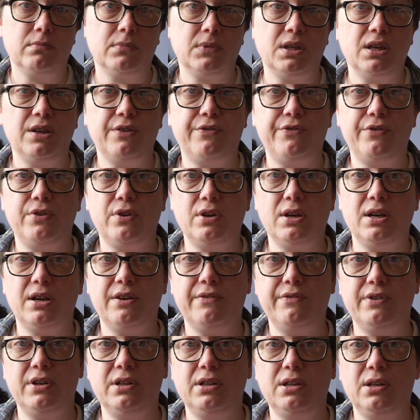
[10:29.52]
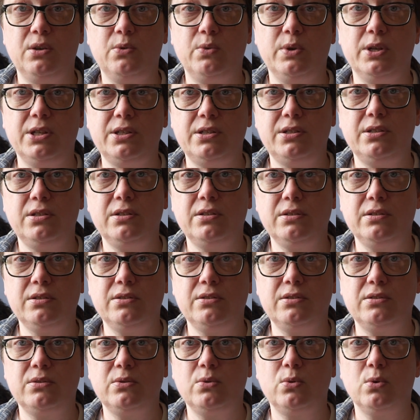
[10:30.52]
if you have any
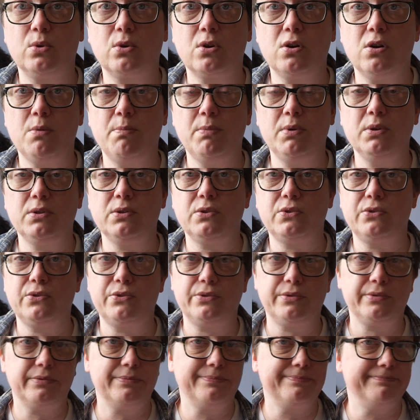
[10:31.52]
questions or comments